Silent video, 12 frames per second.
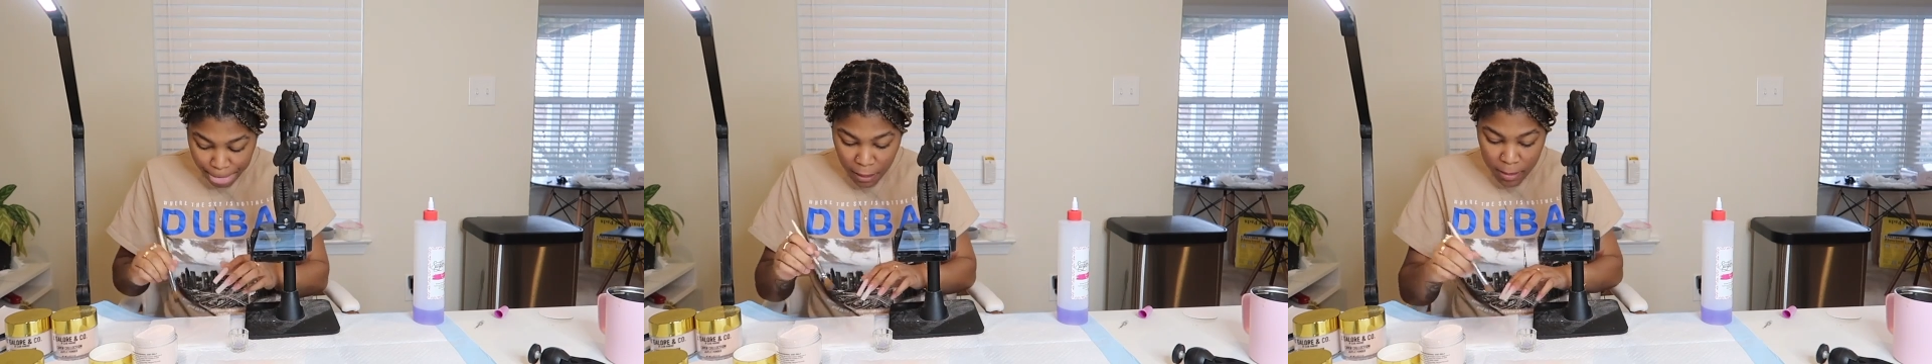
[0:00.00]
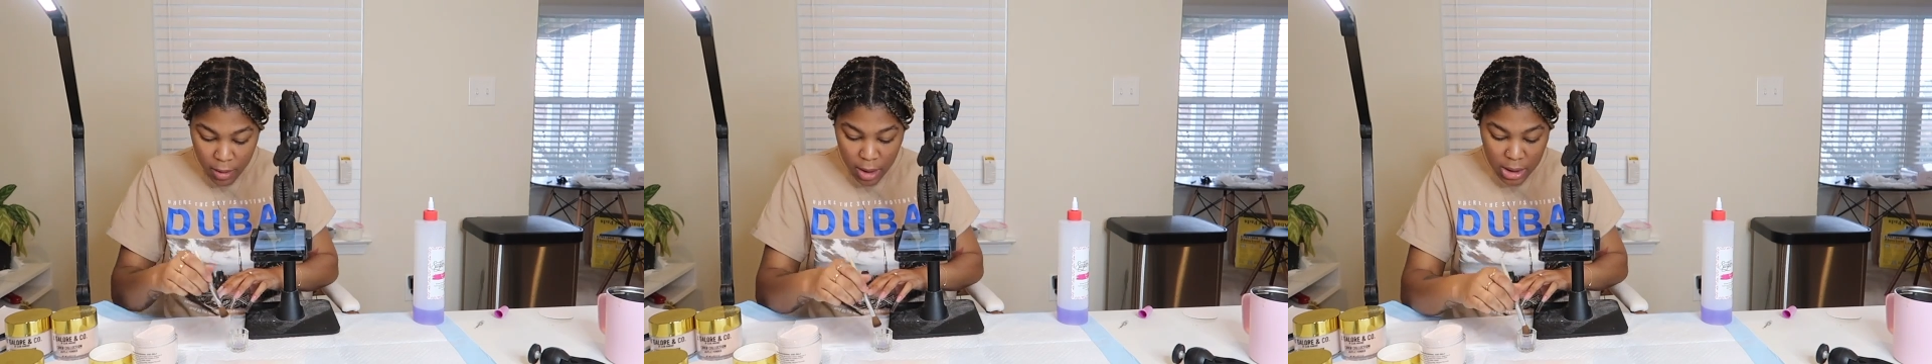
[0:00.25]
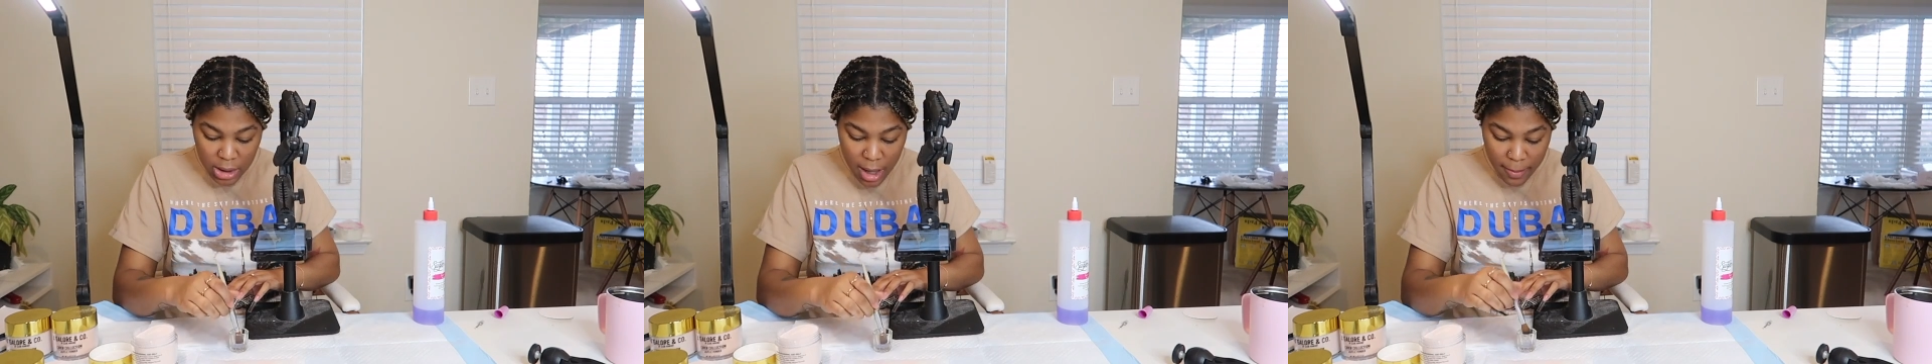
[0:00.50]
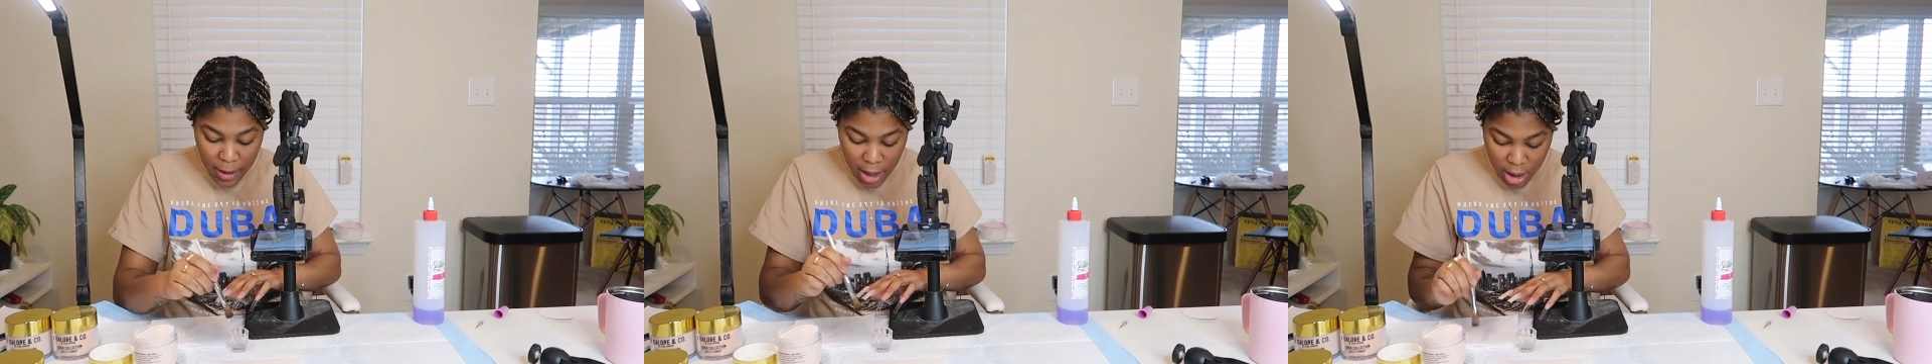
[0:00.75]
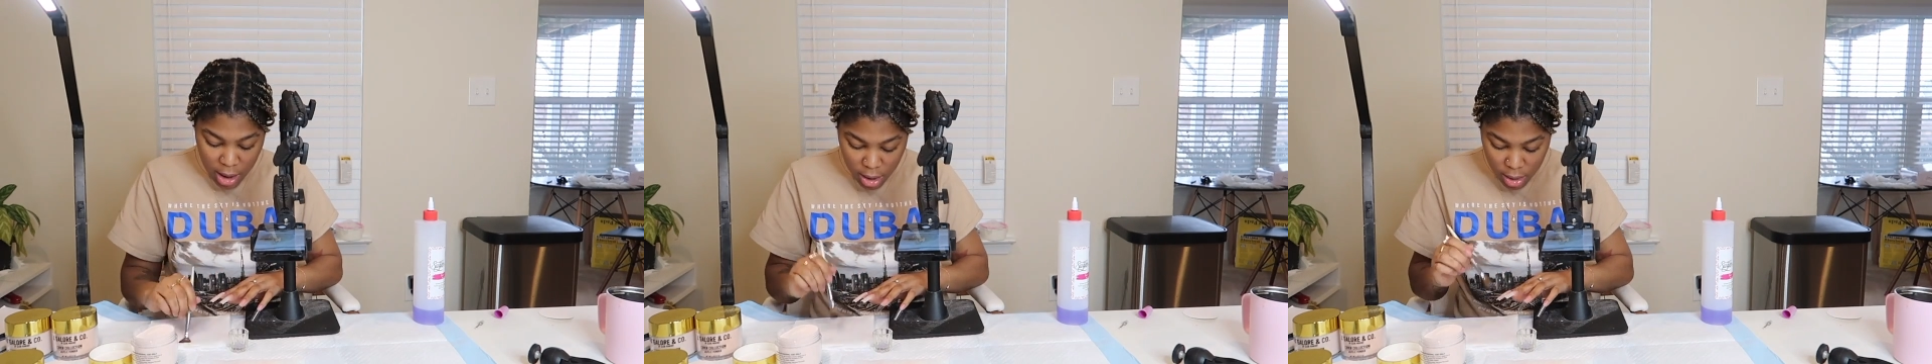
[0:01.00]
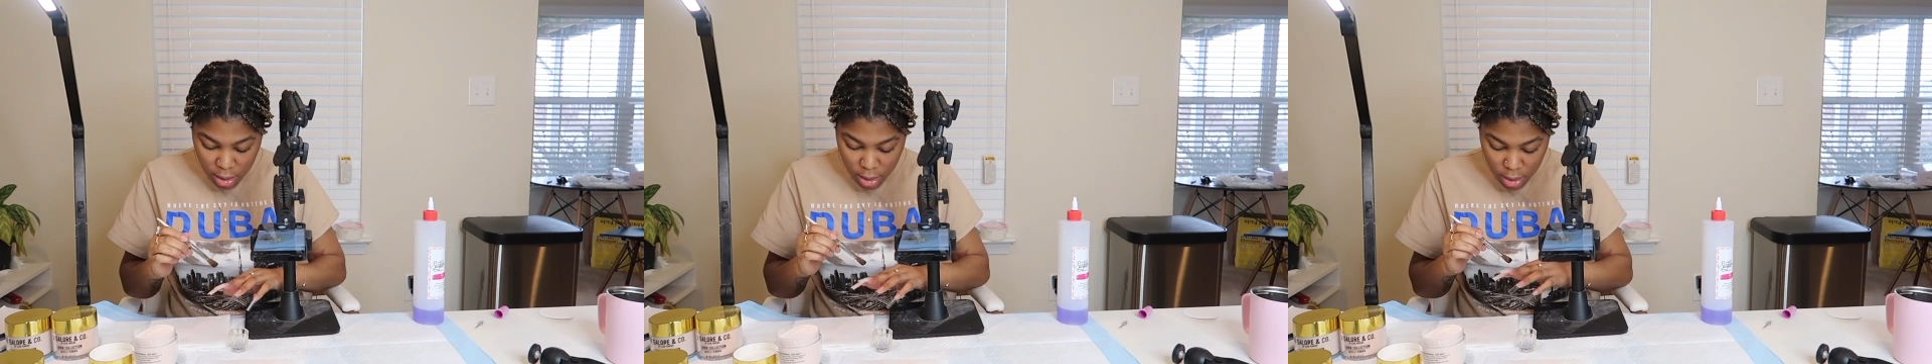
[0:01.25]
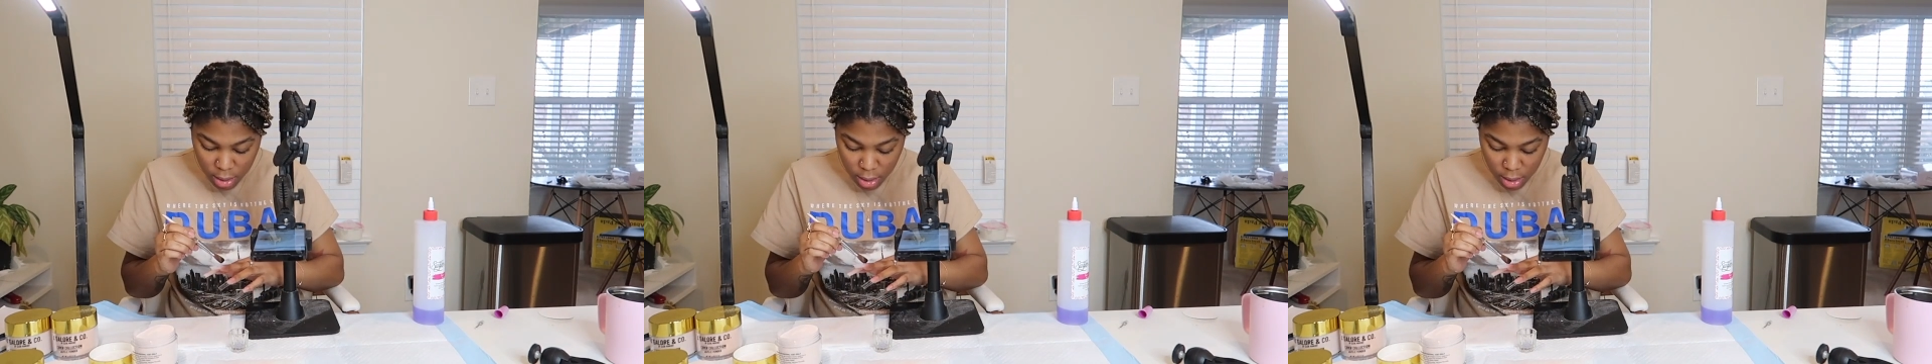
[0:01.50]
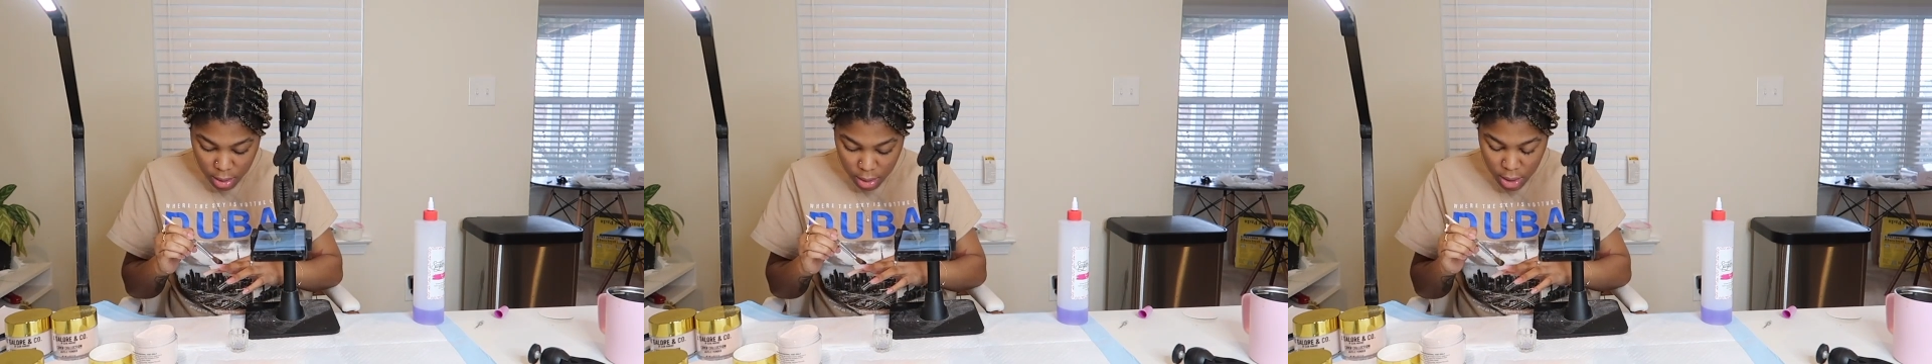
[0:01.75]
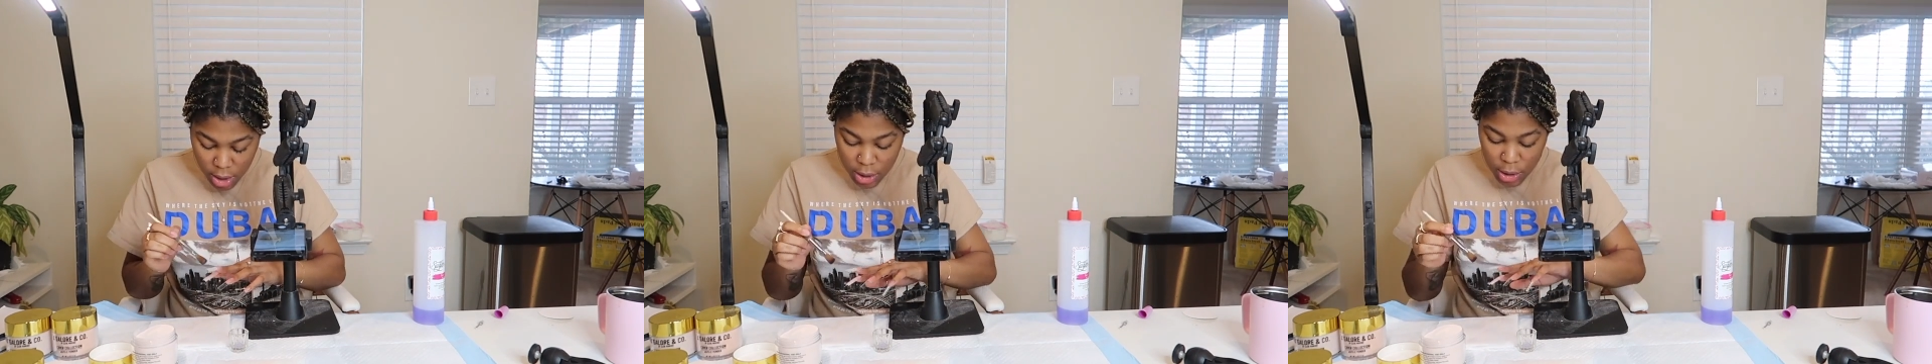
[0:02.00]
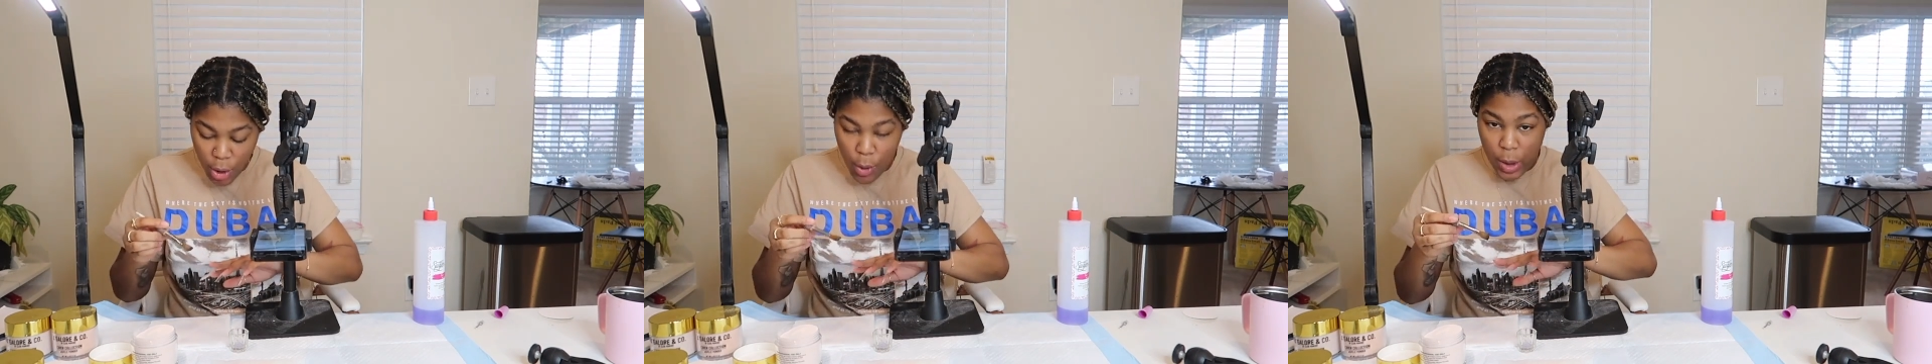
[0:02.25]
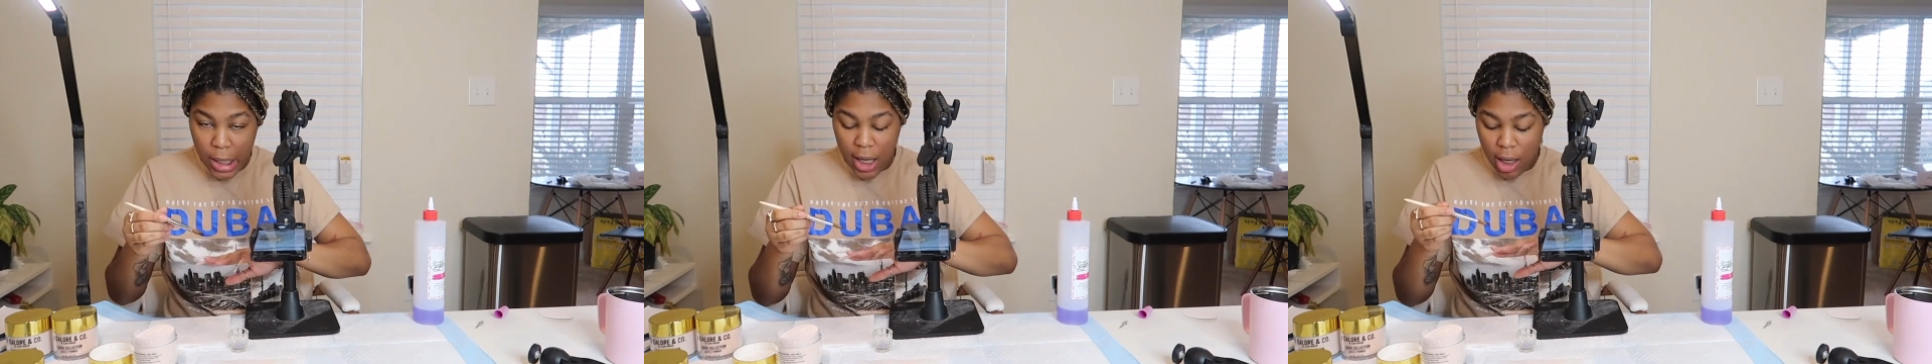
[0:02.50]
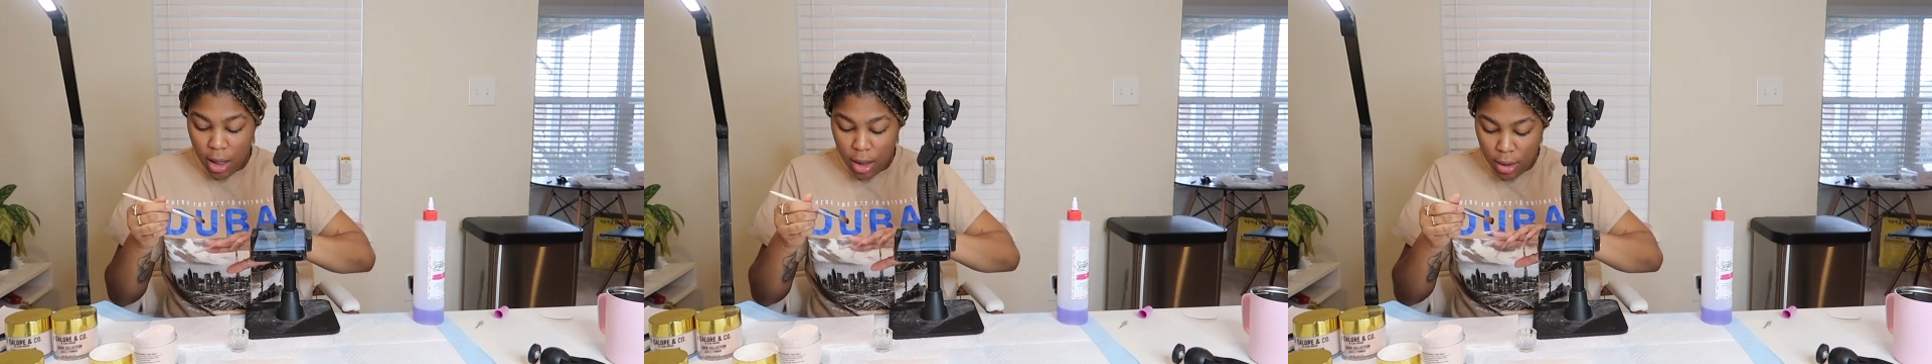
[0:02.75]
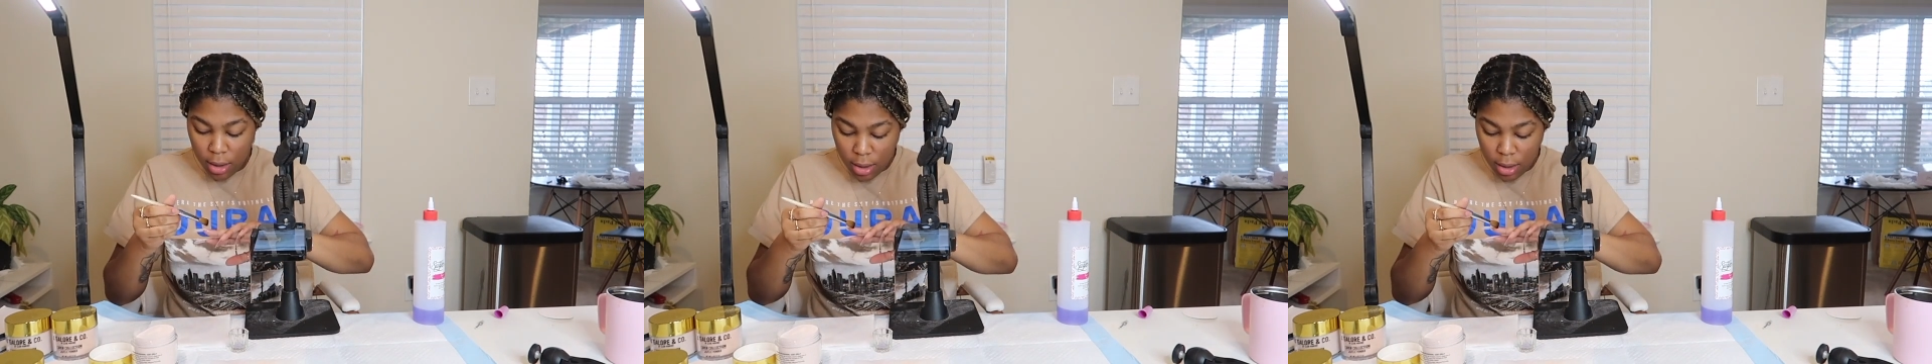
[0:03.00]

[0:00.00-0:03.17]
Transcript: But yeah, it's not bad. It's okay.